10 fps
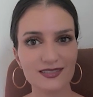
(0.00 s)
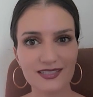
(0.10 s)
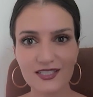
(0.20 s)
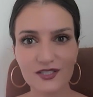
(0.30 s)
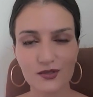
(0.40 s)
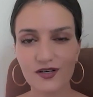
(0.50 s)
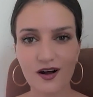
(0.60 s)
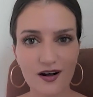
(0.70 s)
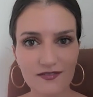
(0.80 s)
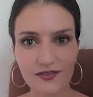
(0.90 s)
tea or
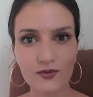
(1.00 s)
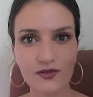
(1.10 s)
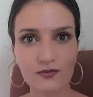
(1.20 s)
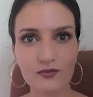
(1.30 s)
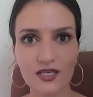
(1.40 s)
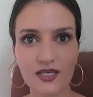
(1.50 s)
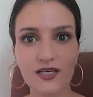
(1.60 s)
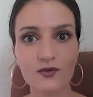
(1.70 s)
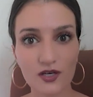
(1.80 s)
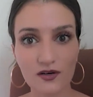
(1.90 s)
coffee with me,
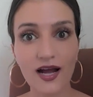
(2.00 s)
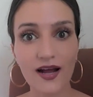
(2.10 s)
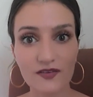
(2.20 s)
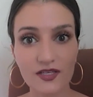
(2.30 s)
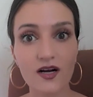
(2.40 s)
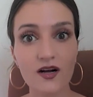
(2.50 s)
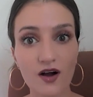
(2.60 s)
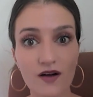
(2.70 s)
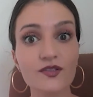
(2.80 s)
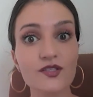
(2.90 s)
and we are having a
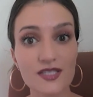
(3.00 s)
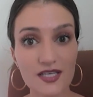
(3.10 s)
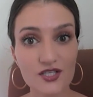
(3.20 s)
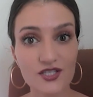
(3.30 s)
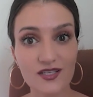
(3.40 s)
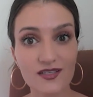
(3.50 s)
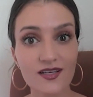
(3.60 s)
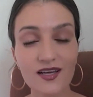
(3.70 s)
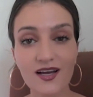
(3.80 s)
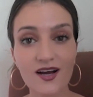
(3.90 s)

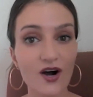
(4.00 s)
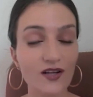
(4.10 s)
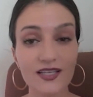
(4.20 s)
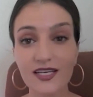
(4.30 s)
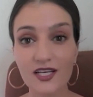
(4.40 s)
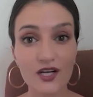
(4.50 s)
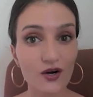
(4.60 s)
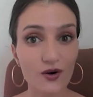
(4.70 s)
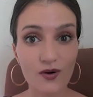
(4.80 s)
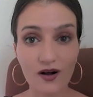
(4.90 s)
conversation on letting
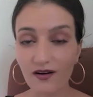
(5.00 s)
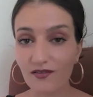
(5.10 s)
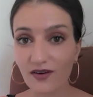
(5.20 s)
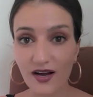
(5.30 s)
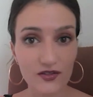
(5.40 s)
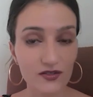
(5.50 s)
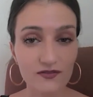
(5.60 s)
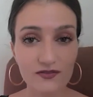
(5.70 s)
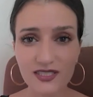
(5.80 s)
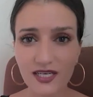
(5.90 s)
go of either
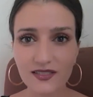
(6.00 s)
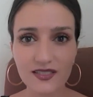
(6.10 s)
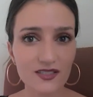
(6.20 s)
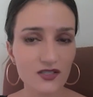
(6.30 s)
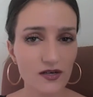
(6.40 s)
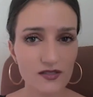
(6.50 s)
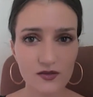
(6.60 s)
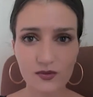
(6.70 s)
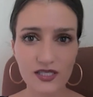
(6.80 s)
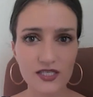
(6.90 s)
infidelity,
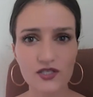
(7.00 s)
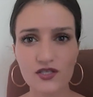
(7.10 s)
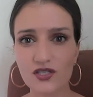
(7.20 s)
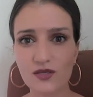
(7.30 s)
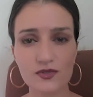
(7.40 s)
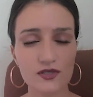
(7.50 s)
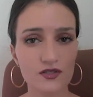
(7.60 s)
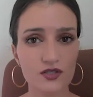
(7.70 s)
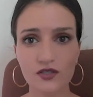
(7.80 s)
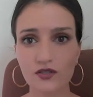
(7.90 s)
toxic relationships,
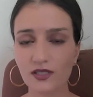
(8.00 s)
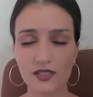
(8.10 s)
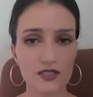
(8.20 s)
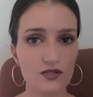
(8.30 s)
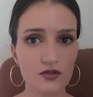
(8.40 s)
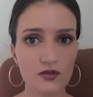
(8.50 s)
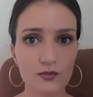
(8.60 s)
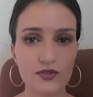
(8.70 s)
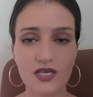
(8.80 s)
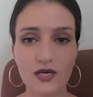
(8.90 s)
internal and external
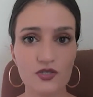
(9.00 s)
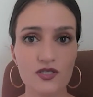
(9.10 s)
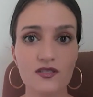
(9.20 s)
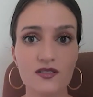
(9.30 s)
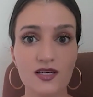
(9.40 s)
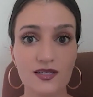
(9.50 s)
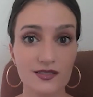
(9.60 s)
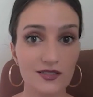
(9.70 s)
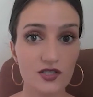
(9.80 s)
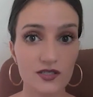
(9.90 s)
perceptions, and
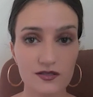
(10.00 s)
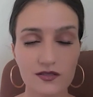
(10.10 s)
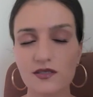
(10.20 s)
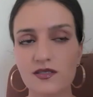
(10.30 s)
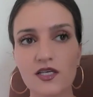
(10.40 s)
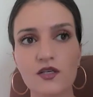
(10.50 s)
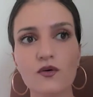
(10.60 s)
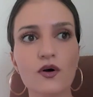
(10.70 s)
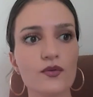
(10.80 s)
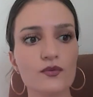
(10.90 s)
injustices that you
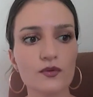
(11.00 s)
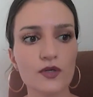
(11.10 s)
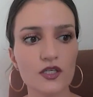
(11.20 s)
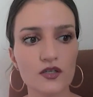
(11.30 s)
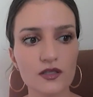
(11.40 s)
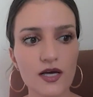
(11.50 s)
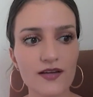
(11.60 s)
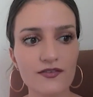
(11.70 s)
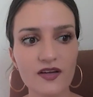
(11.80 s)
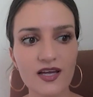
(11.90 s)
go through in your
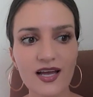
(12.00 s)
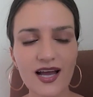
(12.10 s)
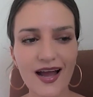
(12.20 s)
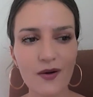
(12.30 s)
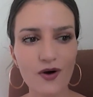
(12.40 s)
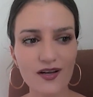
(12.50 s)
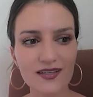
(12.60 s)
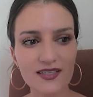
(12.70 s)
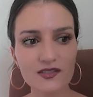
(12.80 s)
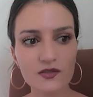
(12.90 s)
life. I
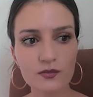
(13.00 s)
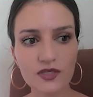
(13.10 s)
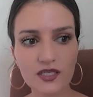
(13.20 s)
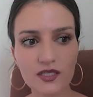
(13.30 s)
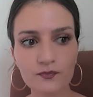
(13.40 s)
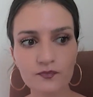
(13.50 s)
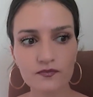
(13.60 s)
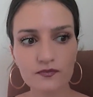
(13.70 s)
wanted it to be